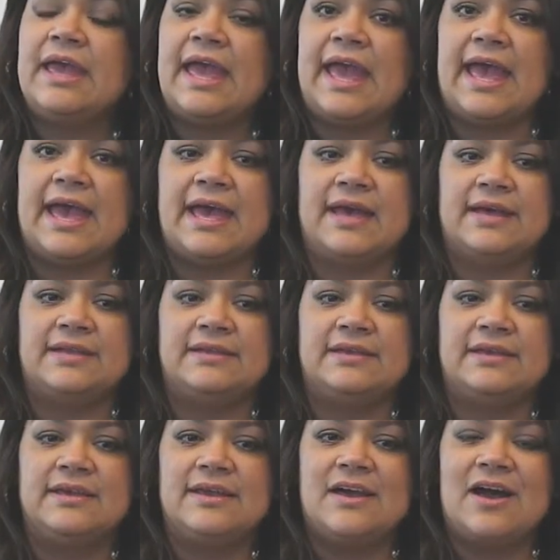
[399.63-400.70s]
and
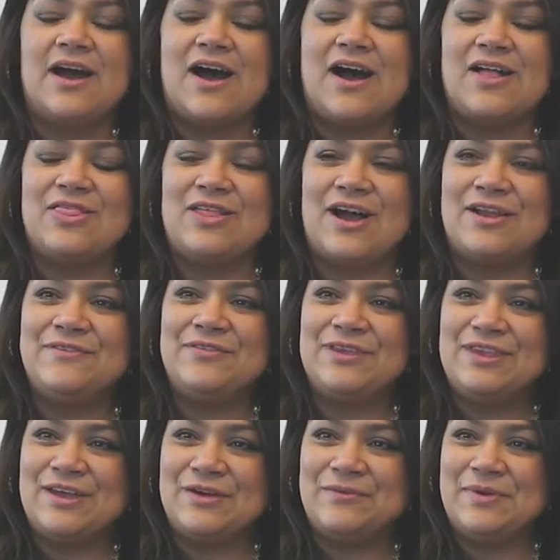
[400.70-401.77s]
a lot of
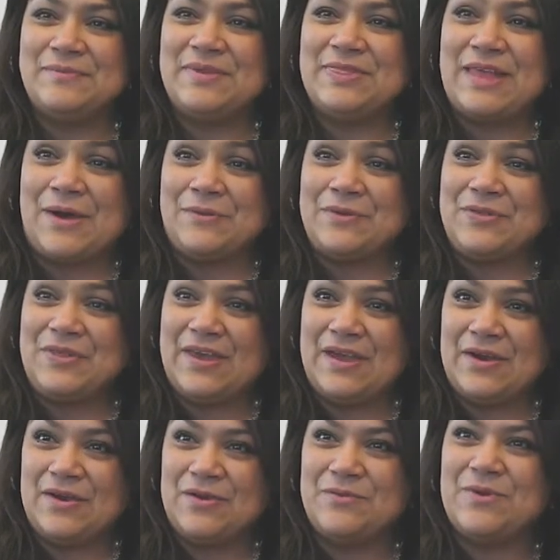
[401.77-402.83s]
the young women that were
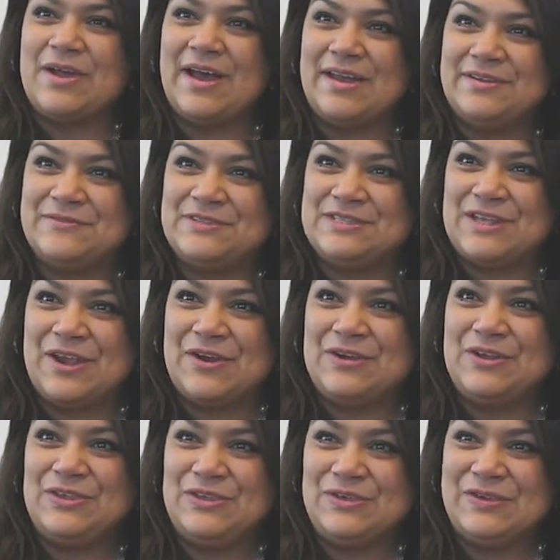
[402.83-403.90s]
there were kind of
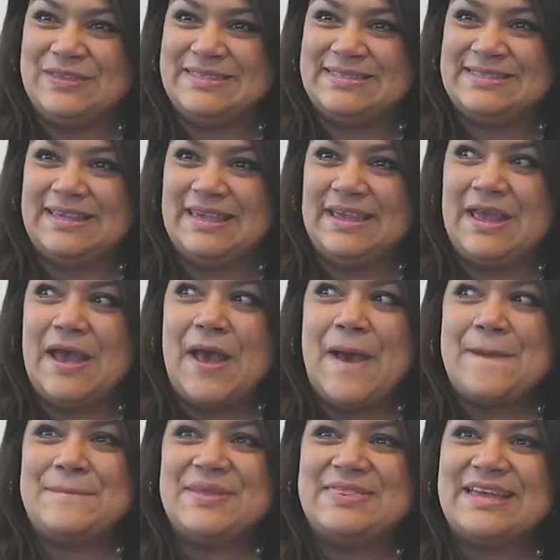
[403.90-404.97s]
scared, and you could see,
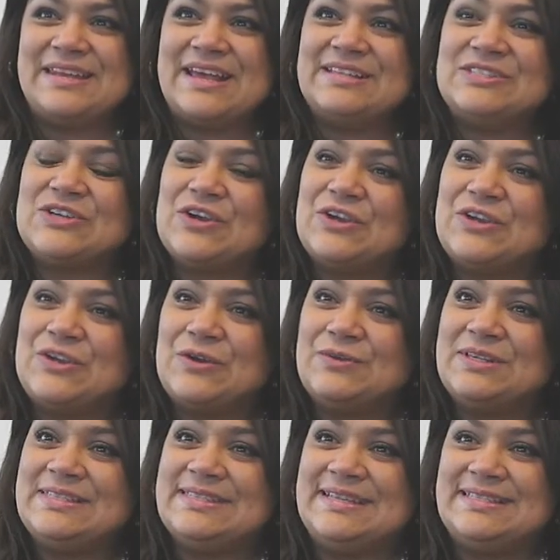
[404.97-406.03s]
but then I started
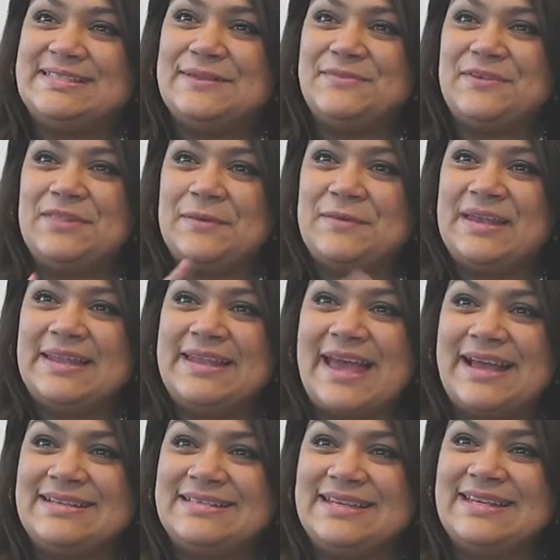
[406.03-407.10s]
noticing some of them
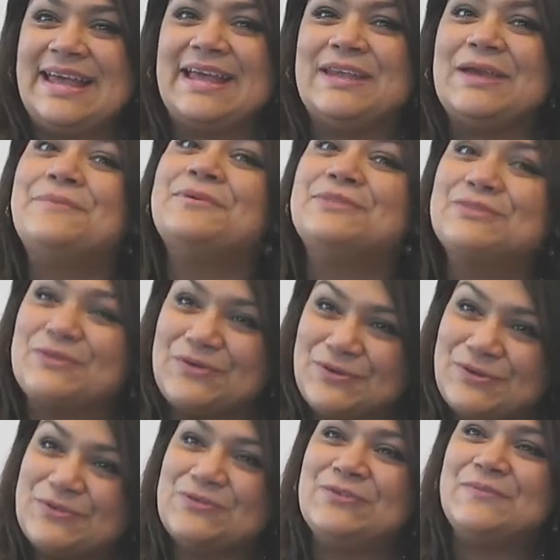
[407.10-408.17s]
connecting, and it was
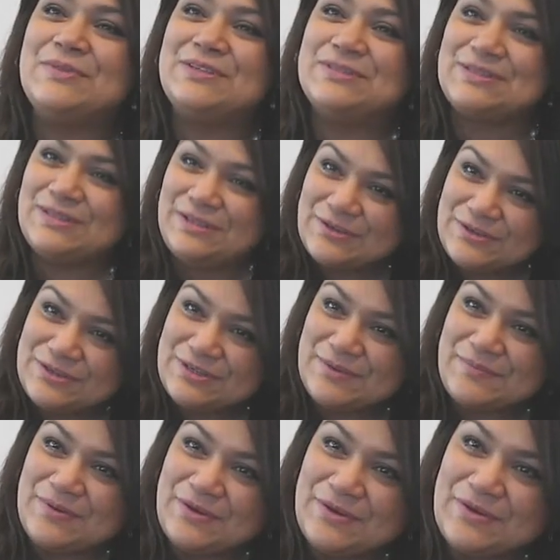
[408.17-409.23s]
girls from this
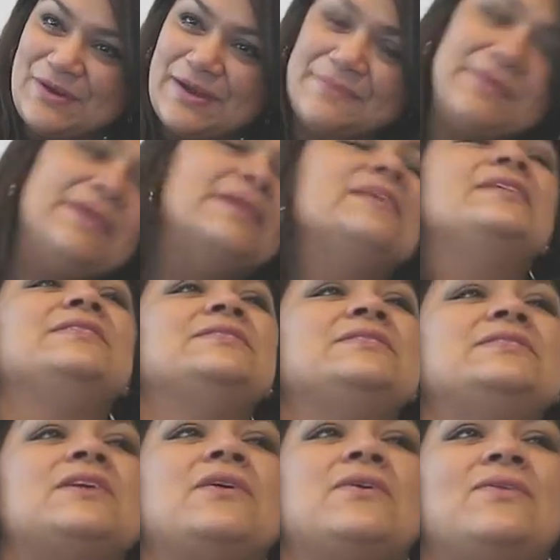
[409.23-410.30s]
leadership program.
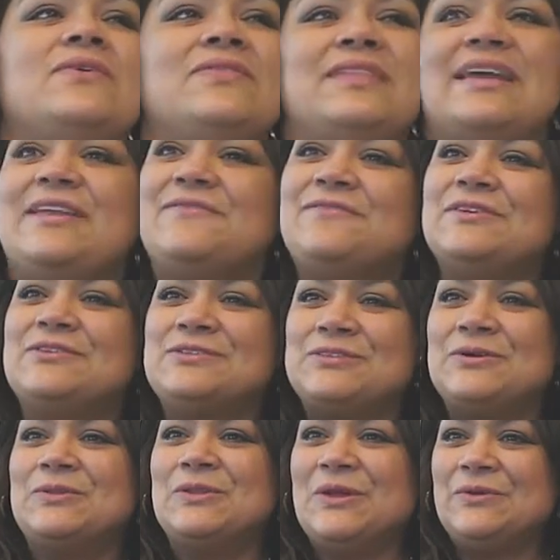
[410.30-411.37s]
So they didn't feel
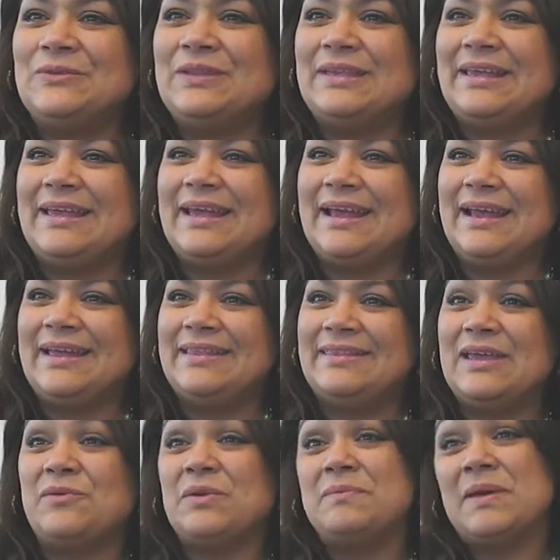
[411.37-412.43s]
so lonely, and
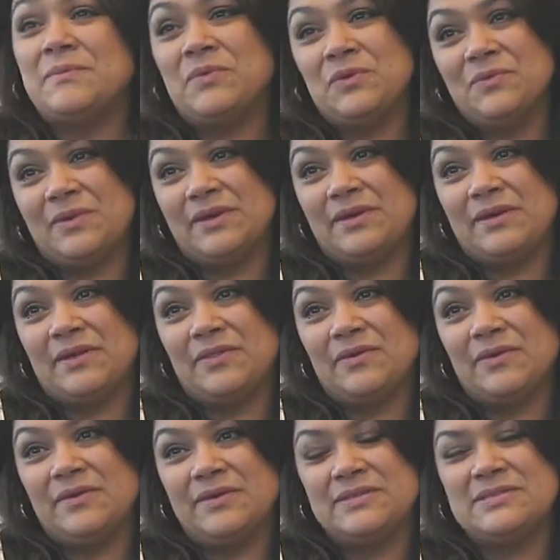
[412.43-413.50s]
they remembered one
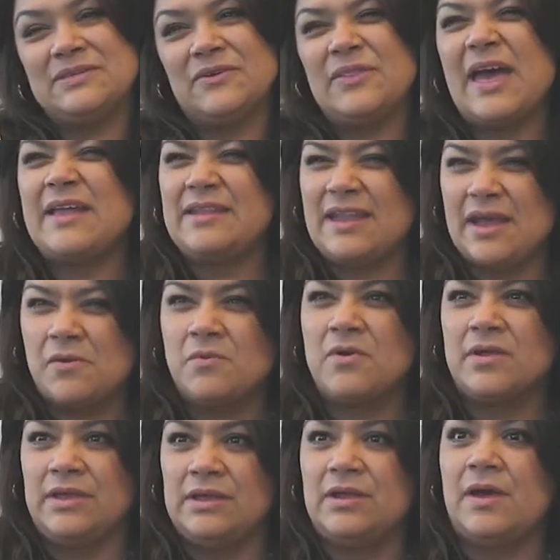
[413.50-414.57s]
another. So that
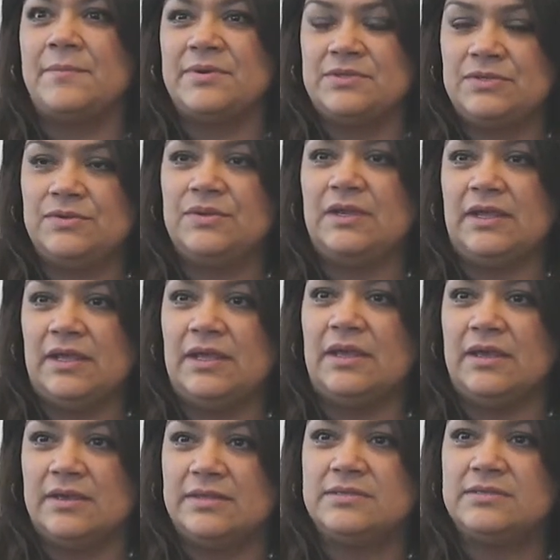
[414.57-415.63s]
networking
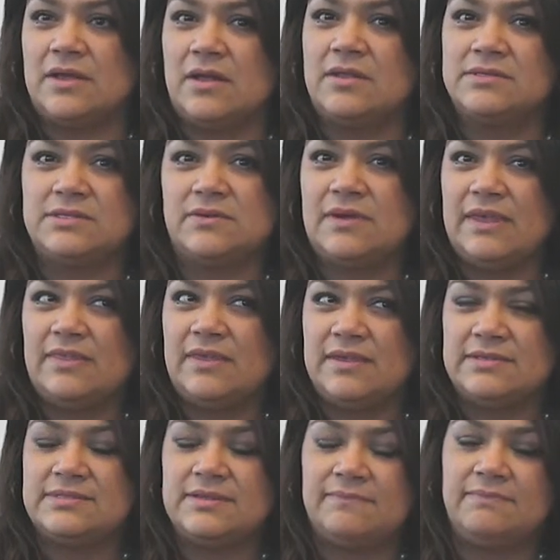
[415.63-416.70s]
opportunity is also, I
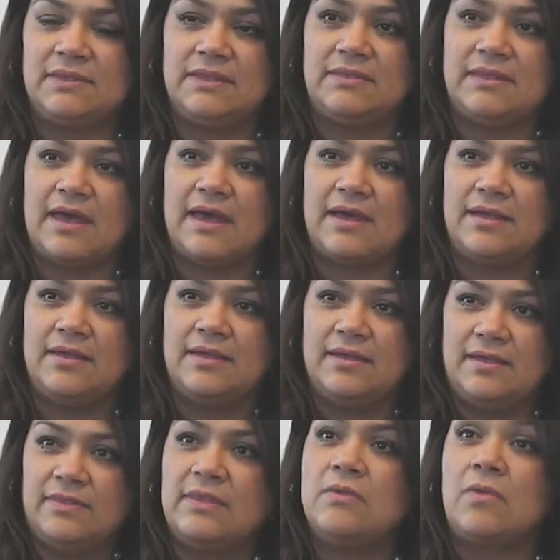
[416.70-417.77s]
think, something that
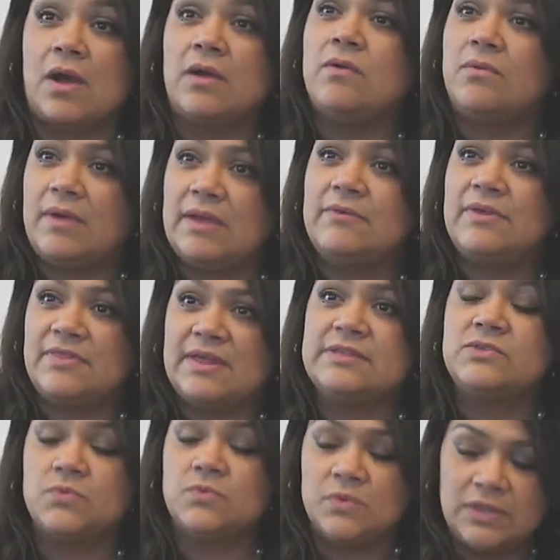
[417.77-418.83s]
they walk away with
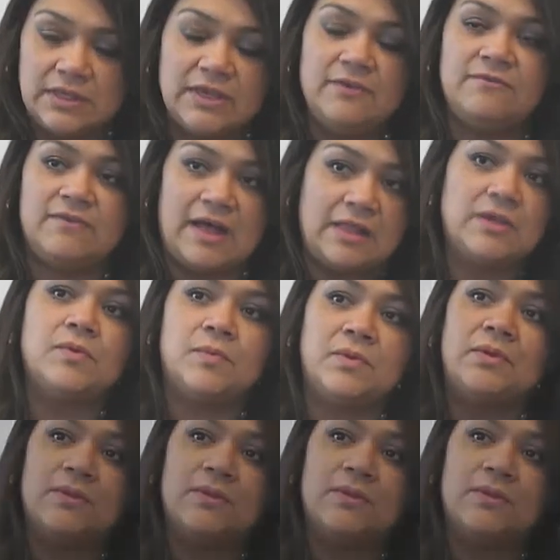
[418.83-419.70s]
that's really valuable.